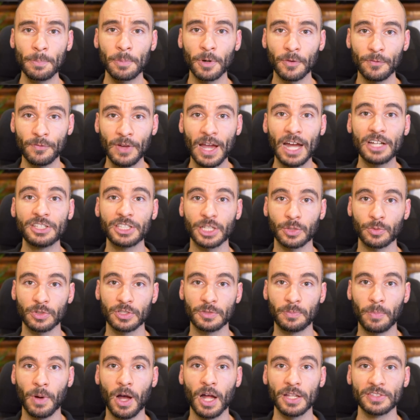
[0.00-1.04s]
hyperphagic
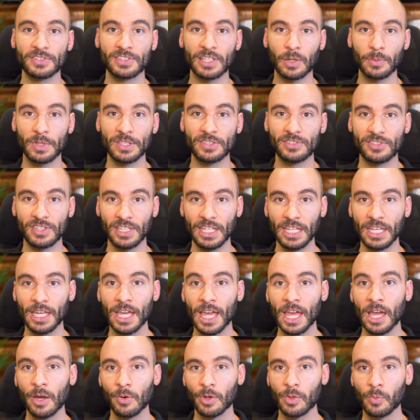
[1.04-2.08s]
response that we
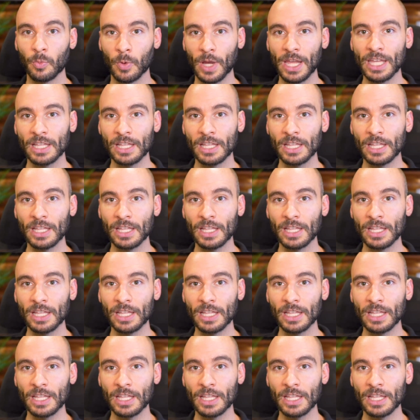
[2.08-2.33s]
see with